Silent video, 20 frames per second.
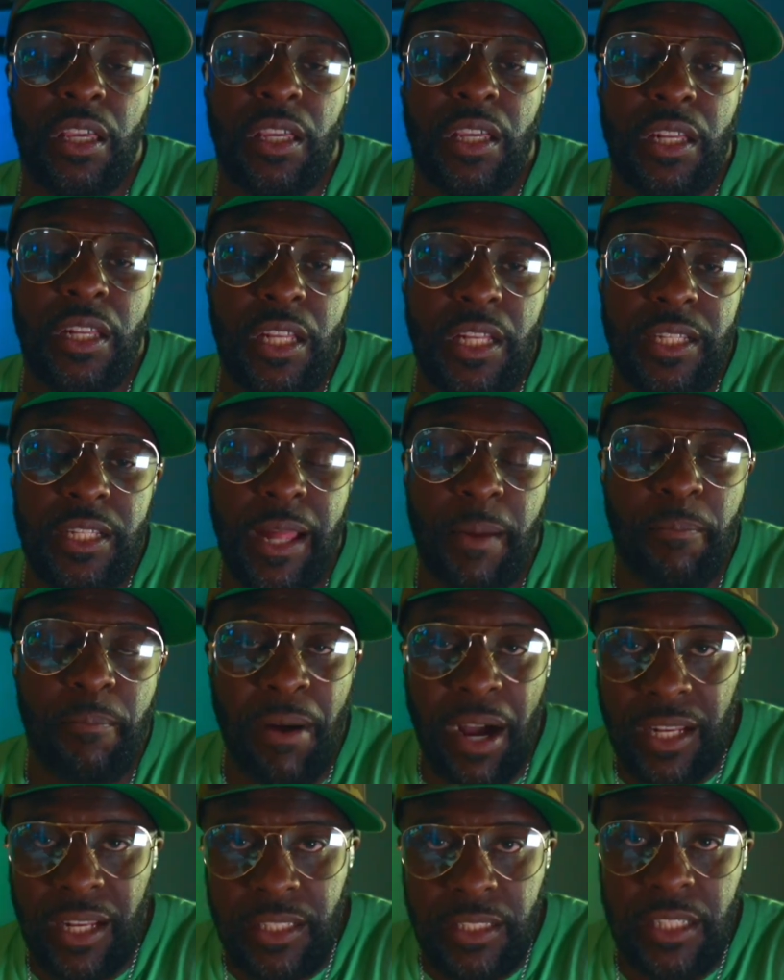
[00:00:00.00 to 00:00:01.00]
it is that
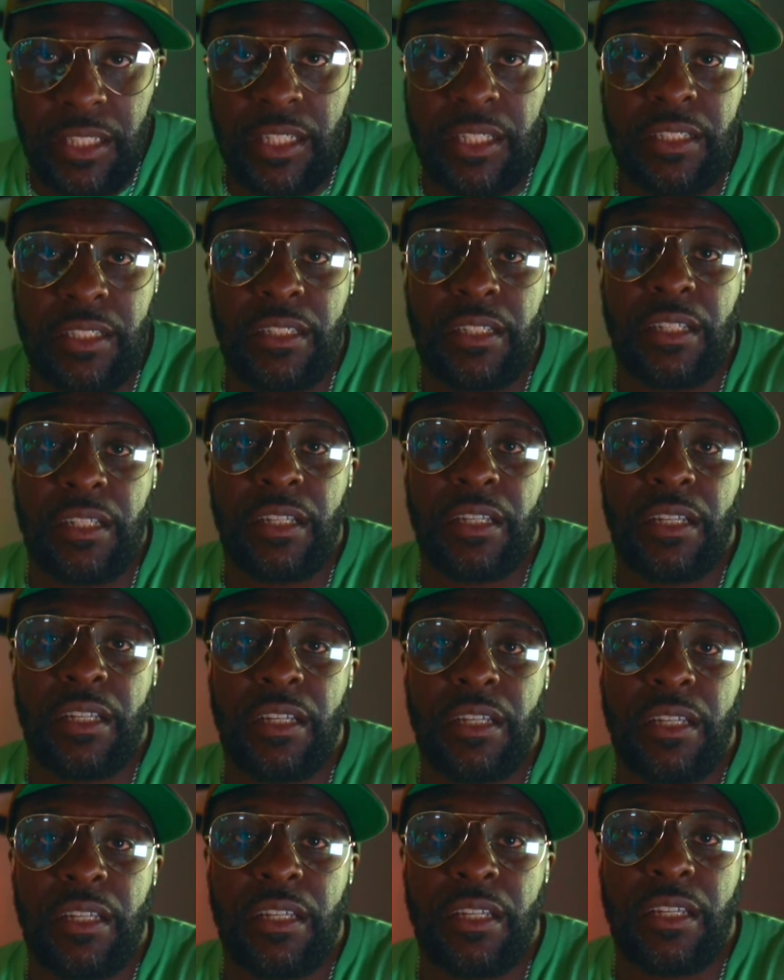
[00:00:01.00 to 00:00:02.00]
politics
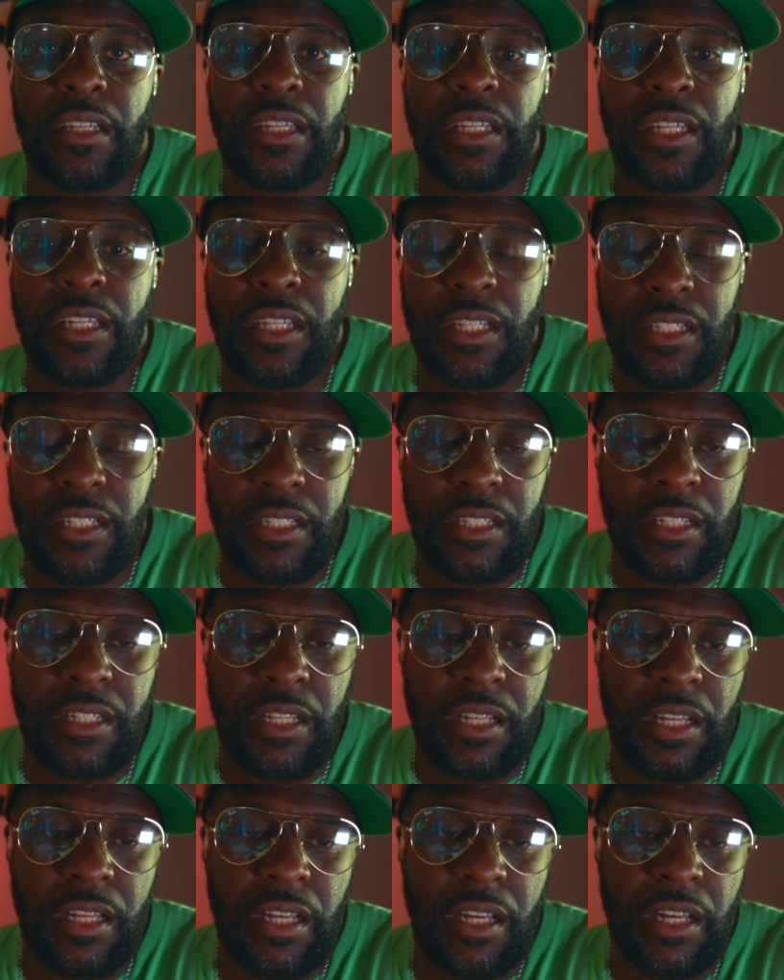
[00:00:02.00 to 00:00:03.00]
is
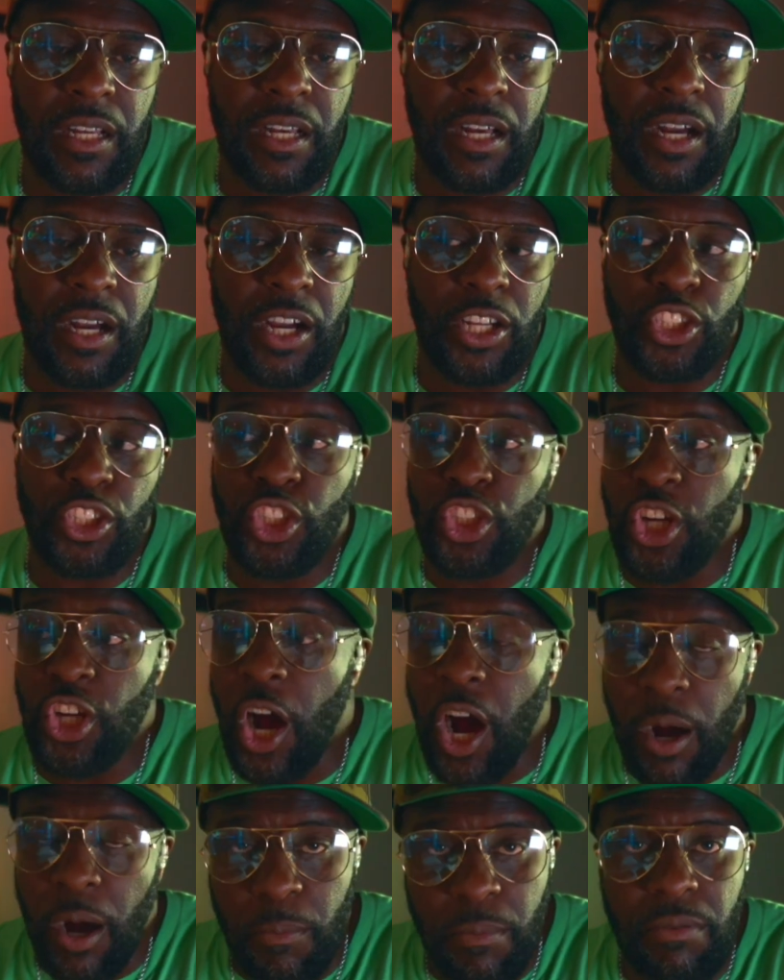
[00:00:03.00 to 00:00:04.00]
a
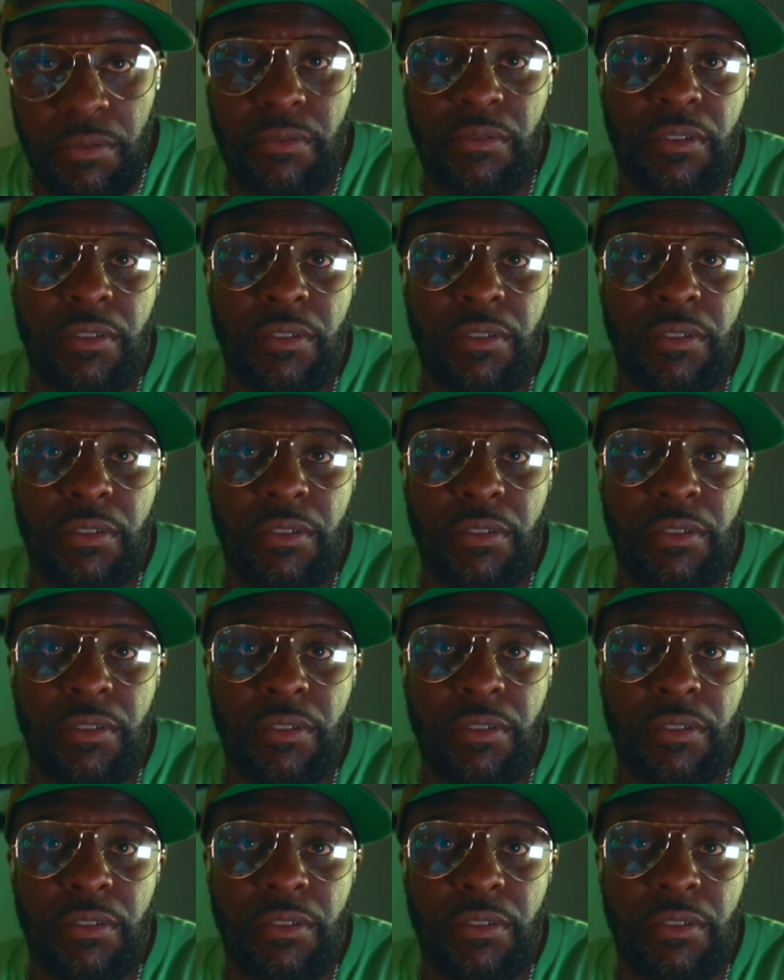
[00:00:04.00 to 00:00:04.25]
job.